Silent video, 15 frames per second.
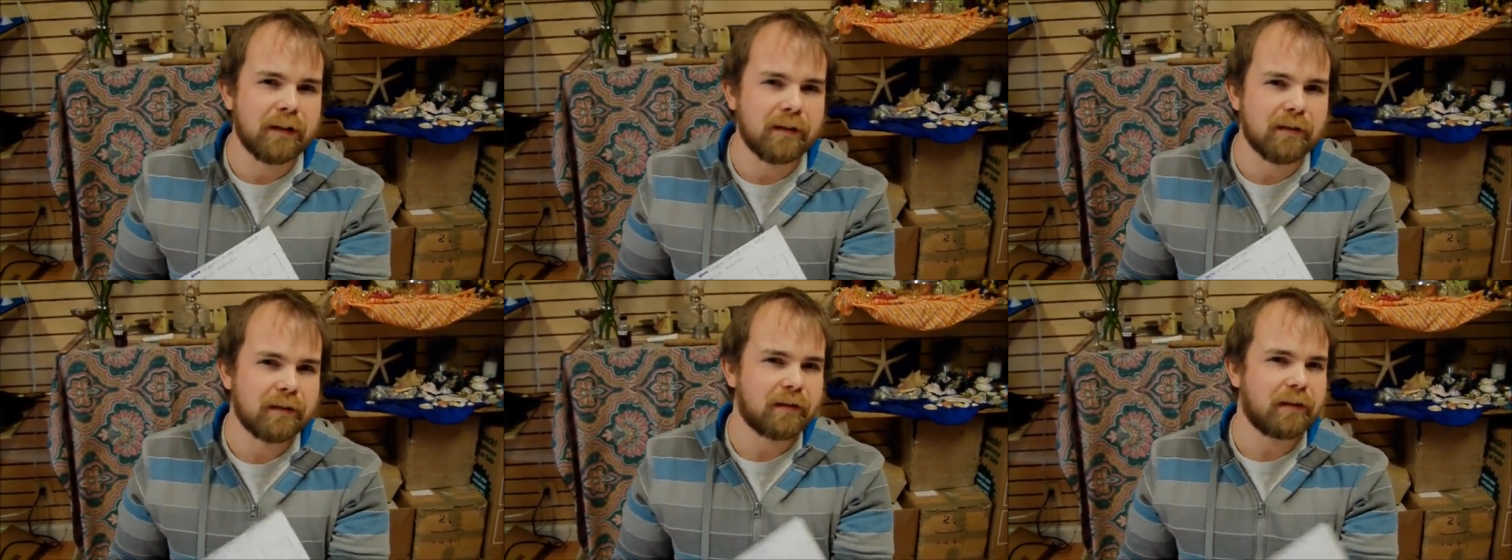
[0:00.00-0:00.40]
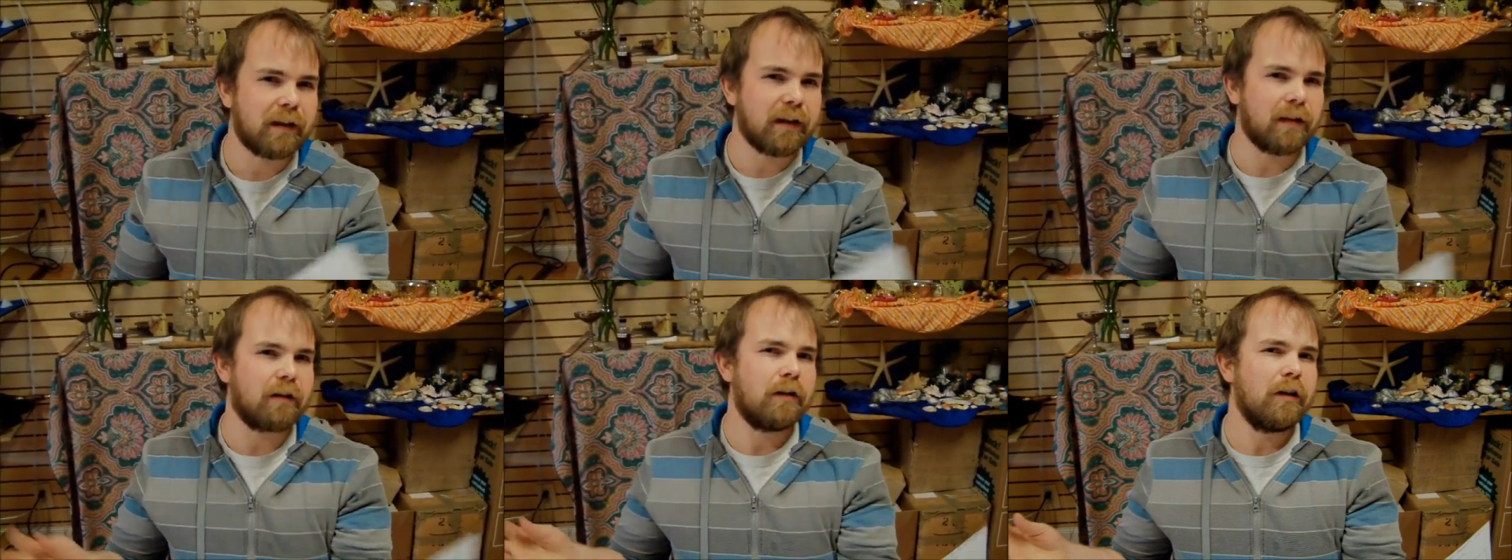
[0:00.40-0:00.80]
He is
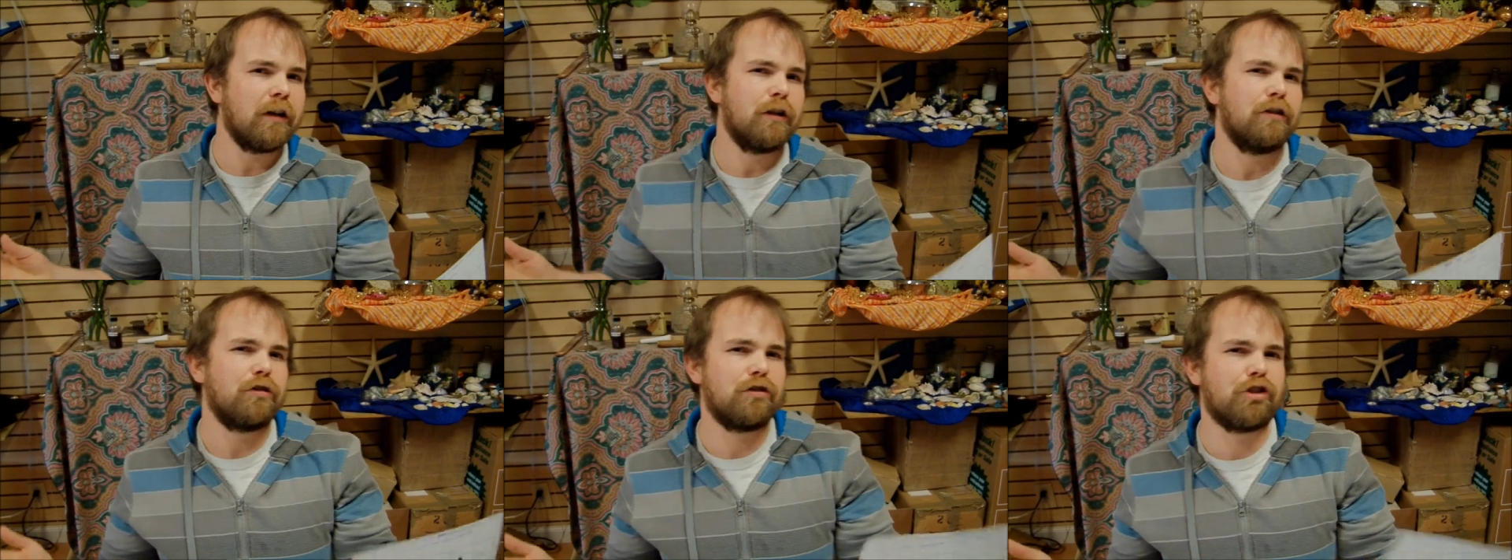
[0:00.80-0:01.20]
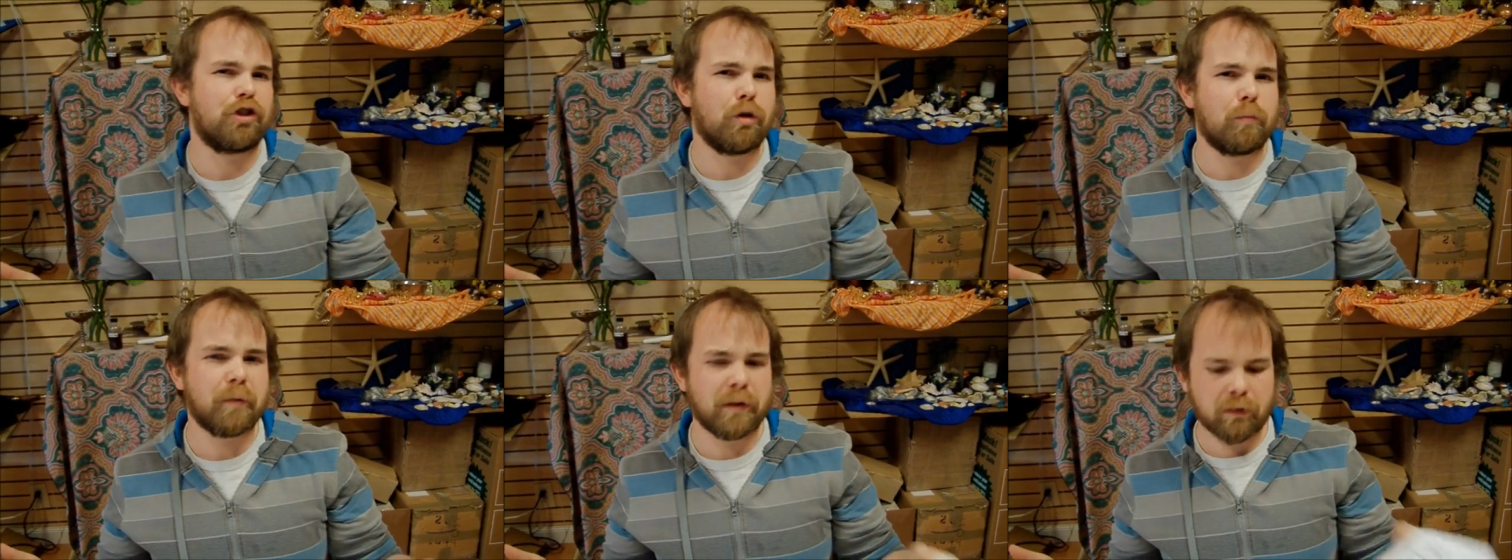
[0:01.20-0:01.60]
like
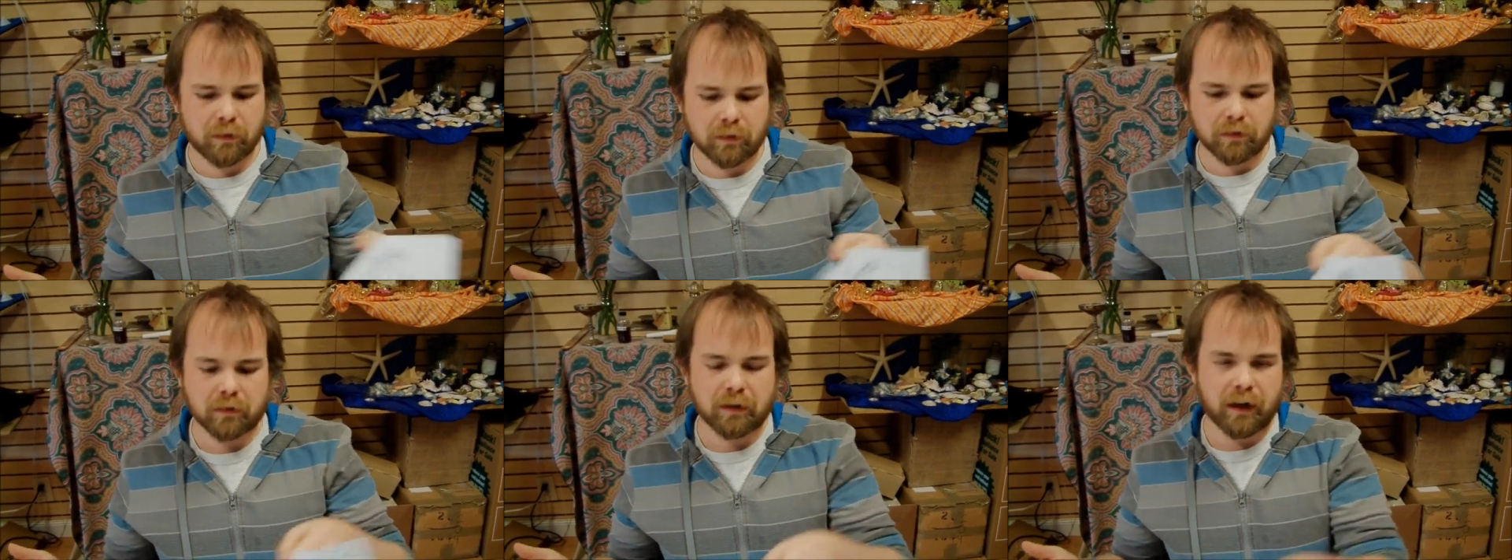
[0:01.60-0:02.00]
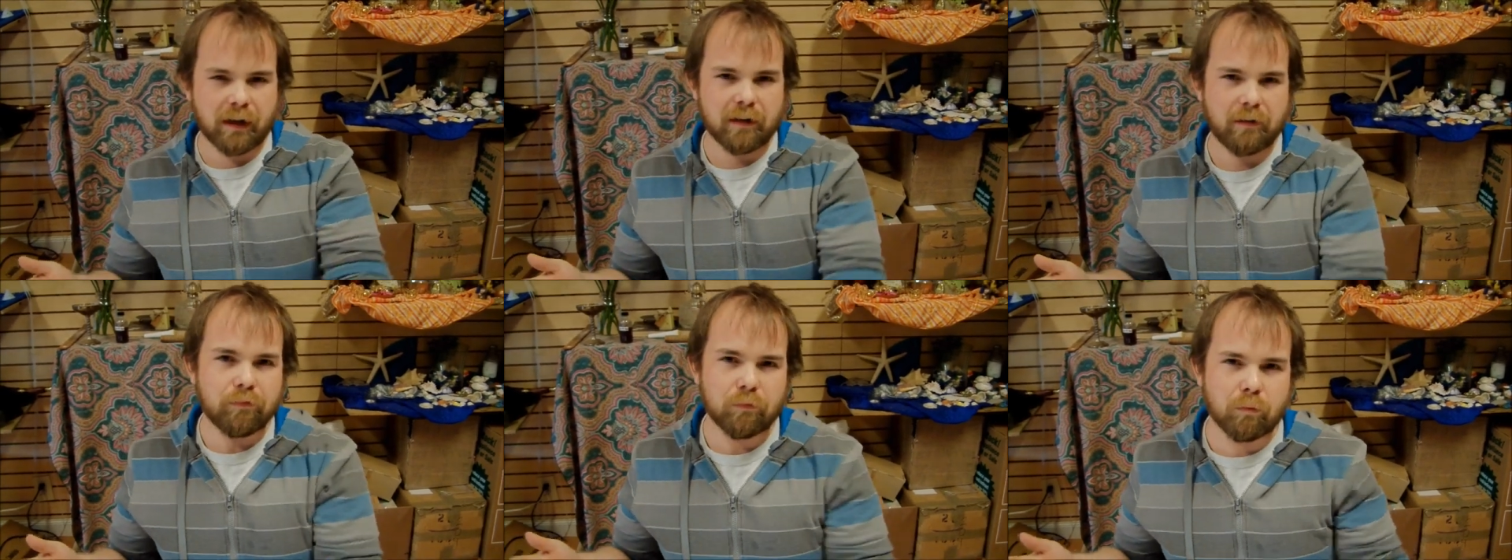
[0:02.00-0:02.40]
Jupiter,
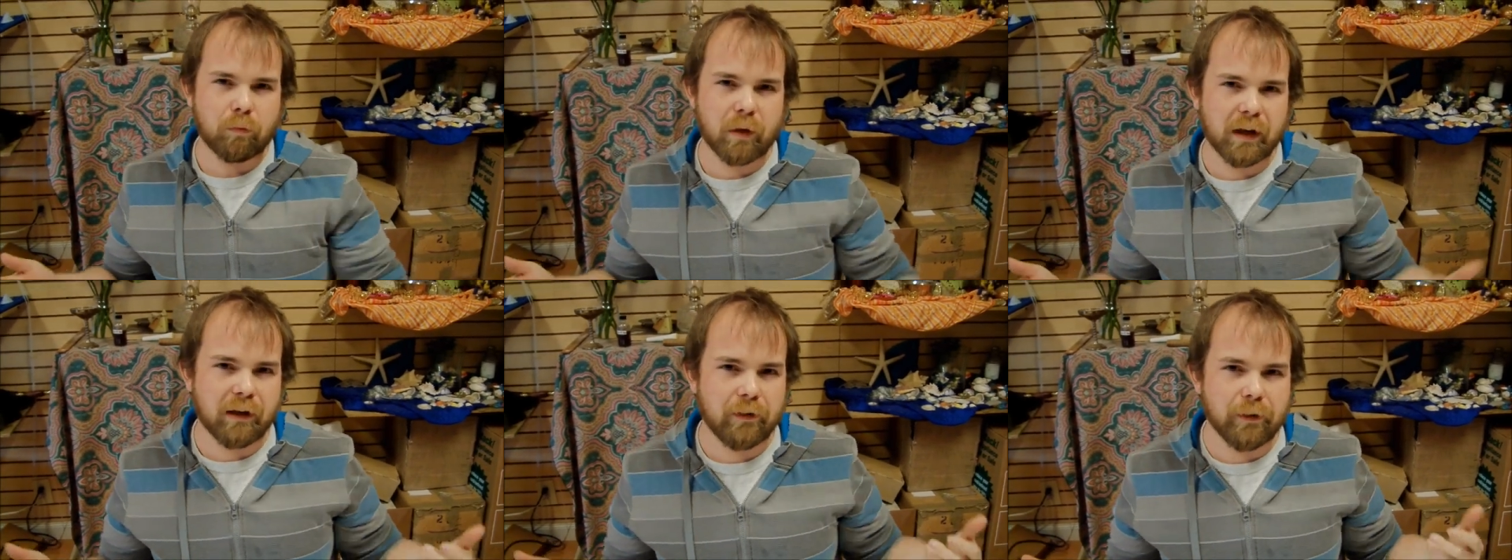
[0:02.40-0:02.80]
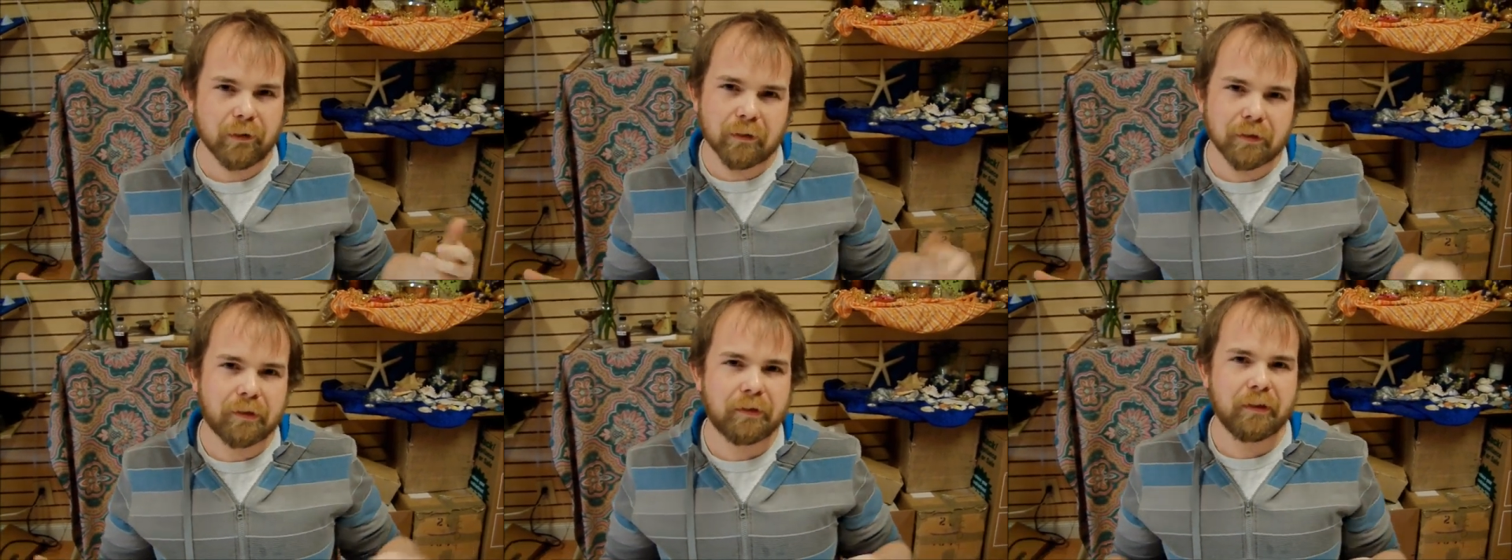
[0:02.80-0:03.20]
god of
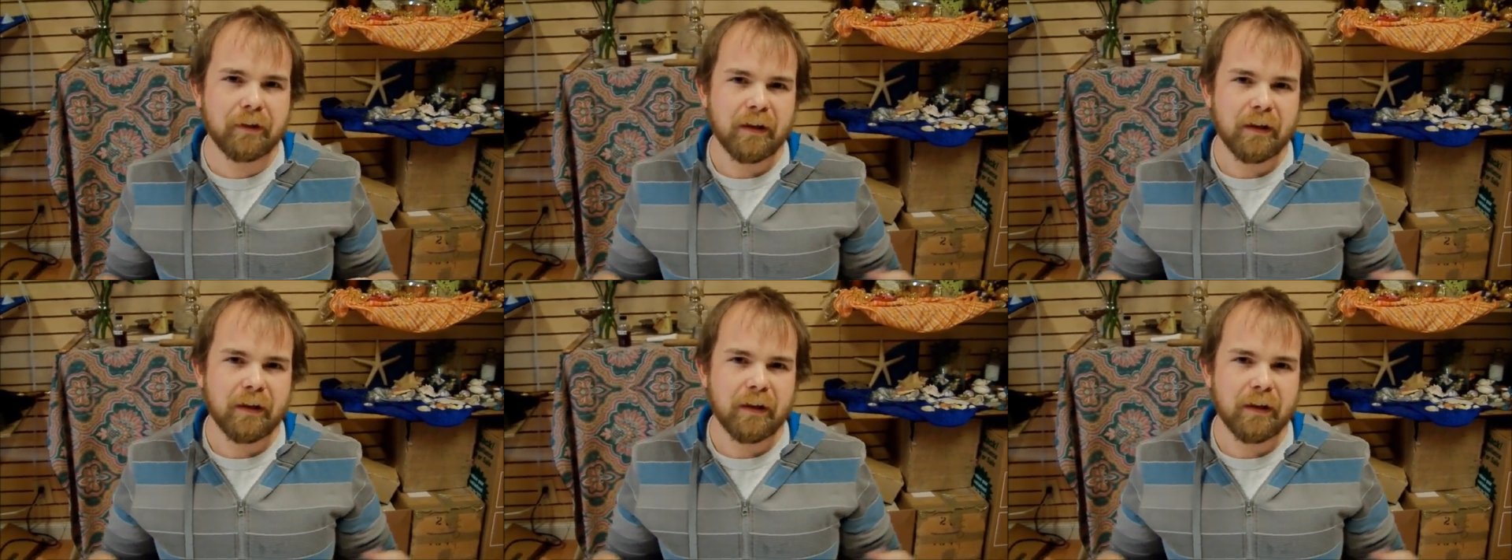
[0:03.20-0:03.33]
wealth,